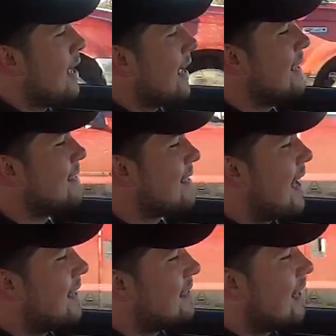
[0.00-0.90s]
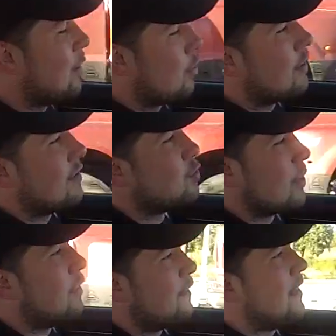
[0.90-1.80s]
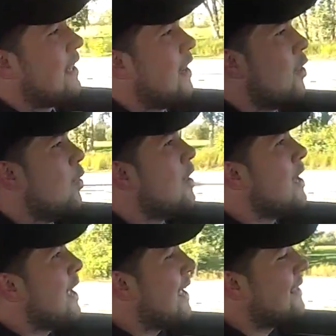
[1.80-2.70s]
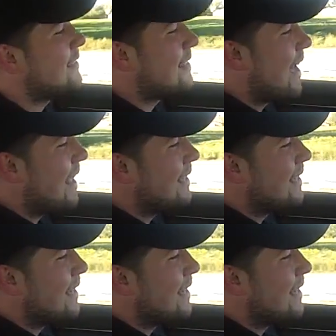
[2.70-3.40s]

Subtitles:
is that, or this real video, is that